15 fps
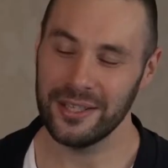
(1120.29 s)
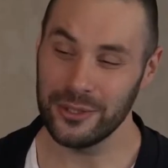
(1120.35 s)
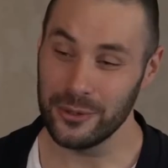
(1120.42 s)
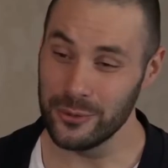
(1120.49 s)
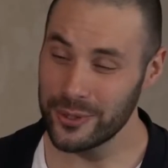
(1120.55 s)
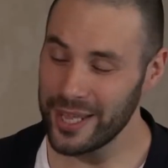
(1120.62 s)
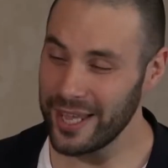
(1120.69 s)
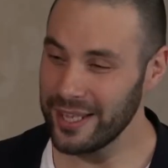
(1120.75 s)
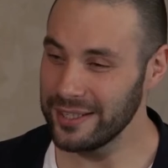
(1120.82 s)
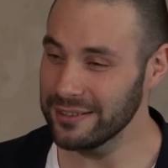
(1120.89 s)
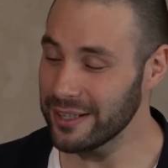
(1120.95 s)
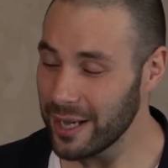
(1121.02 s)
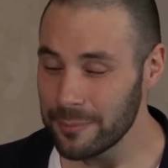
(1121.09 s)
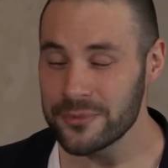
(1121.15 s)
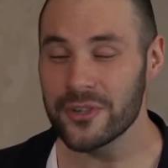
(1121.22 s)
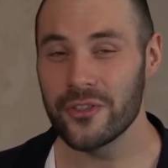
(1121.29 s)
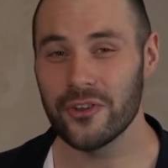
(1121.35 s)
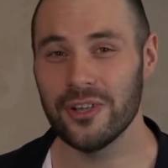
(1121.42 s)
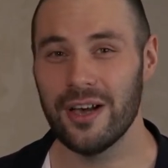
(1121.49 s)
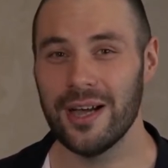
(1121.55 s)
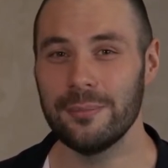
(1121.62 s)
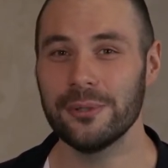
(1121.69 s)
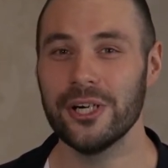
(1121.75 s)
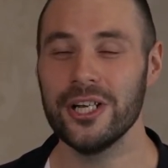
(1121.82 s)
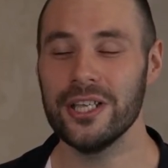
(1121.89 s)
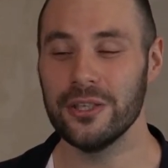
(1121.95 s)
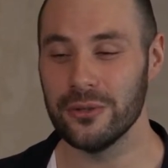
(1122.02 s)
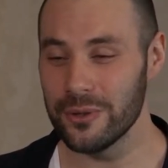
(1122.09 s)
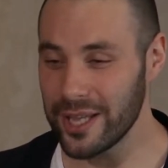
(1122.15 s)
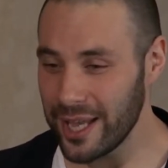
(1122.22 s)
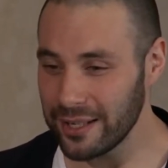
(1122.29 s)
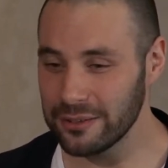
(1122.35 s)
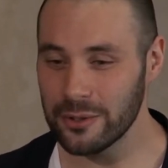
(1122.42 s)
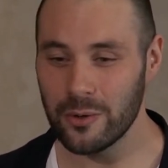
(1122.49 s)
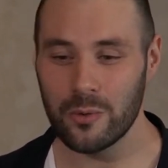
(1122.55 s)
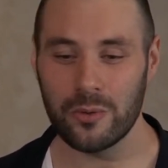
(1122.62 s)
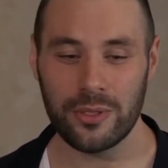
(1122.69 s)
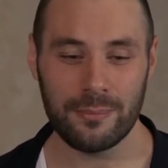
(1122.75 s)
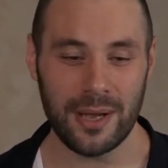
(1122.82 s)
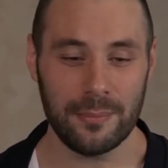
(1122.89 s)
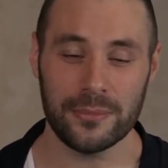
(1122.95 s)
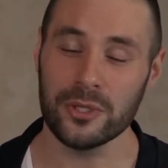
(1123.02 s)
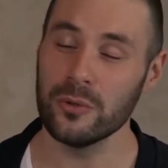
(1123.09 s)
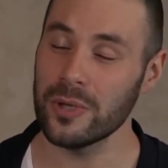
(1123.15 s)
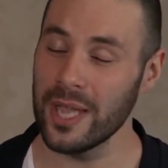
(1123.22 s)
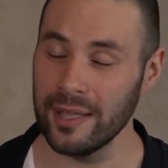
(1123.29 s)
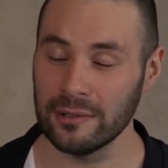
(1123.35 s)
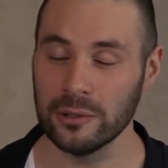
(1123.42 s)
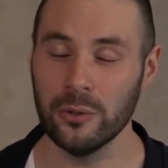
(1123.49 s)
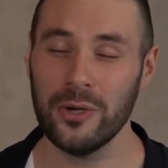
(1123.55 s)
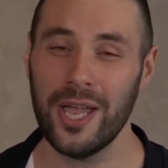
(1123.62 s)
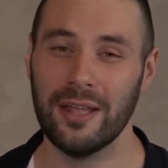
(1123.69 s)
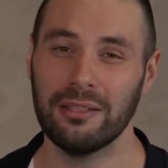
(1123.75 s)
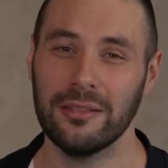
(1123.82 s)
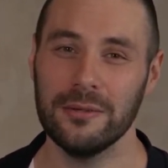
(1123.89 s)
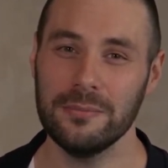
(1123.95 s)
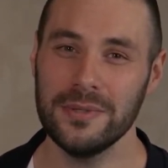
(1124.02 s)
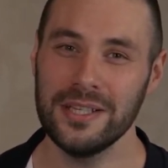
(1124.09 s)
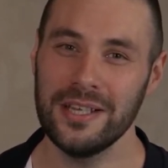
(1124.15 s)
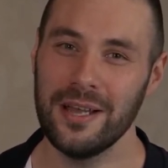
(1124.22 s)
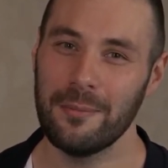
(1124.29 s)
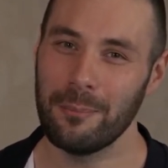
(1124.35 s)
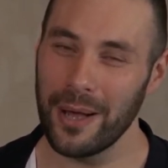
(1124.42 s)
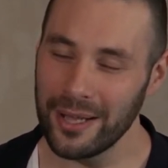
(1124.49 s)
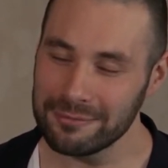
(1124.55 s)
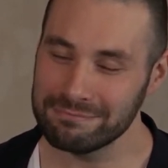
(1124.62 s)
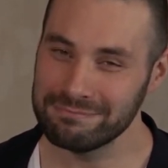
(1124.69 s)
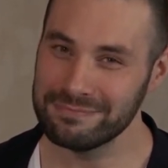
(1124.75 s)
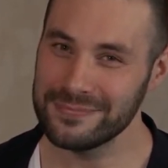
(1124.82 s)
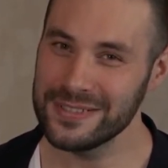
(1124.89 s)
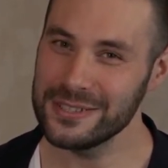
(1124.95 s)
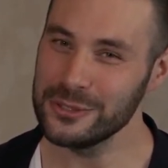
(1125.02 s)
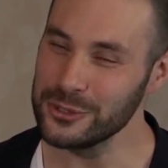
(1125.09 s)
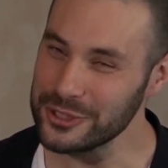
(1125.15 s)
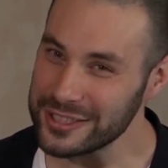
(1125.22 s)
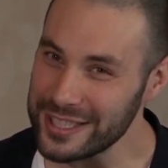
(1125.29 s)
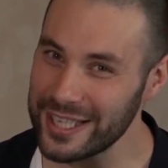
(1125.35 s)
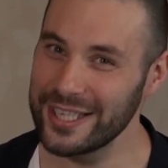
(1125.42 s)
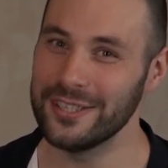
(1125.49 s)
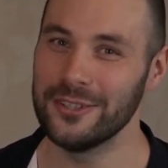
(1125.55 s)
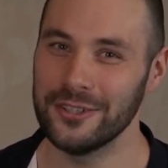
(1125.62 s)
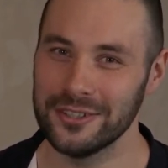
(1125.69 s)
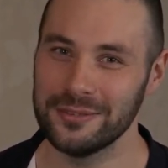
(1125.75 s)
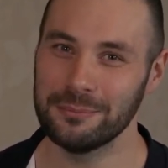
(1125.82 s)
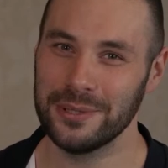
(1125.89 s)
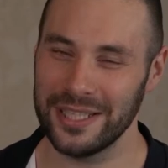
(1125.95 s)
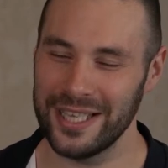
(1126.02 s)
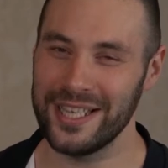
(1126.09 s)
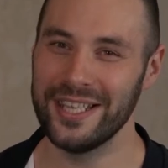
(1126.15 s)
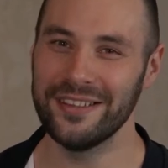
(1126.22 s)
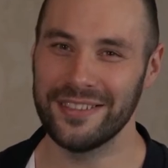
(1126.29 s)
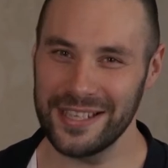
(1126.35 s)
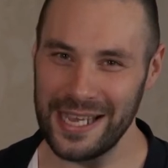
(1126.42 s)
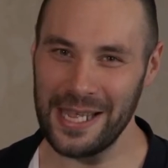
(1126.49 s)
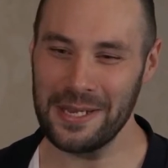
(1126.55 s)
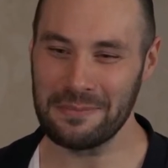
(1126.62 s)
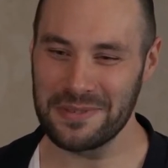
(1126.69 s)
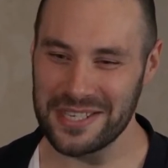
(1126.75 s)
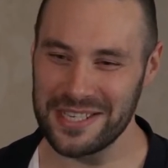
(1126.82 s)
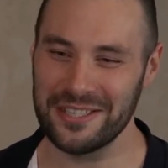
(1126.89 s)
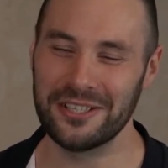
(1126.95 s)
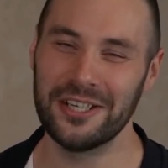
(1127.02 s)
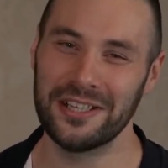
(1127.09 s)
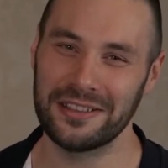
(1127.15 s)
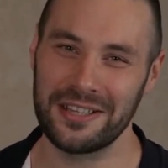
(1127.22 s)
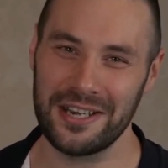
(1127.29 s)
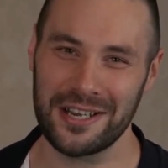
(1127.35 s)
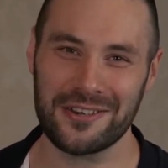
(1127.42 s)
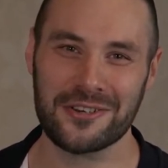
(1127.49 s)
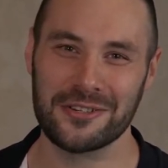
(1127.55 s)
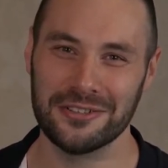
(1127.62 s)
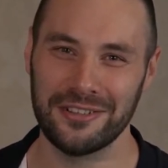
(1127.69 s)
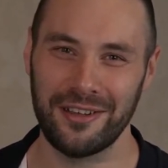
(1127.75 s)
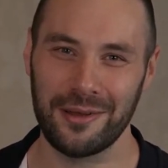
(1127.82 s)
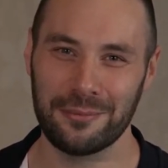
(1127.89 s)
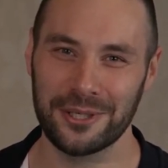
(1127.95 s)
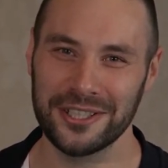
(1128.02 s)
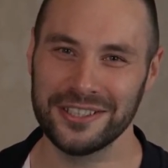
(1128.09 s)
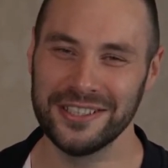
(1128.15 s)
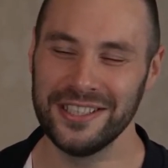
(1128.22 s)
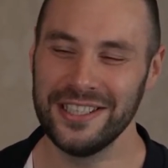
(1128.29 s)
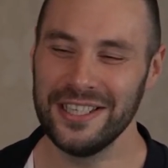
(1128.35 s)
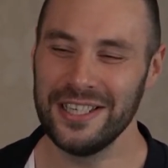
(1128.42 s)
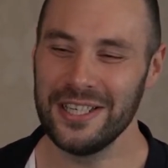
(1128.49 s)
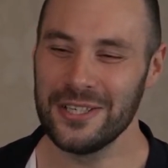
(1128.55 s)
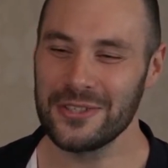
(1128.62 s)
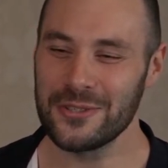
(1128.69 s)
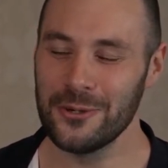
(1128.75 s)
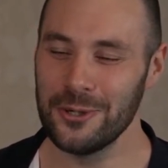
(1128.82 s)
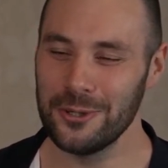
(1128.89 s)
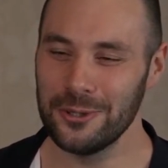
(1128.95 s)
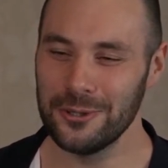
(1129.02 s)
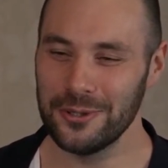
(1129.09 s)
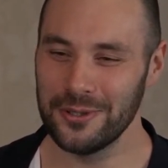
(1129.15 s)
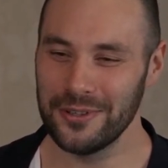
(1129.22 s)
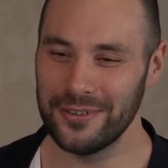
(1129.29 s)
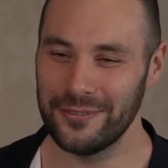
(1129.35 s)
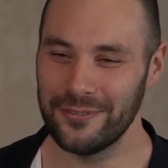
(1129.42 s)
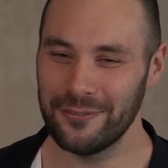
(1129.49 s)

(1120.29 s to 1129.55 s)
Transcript: you can come to the library, you can call them up, you can look at them, but you cannot play the games here at the National Library. So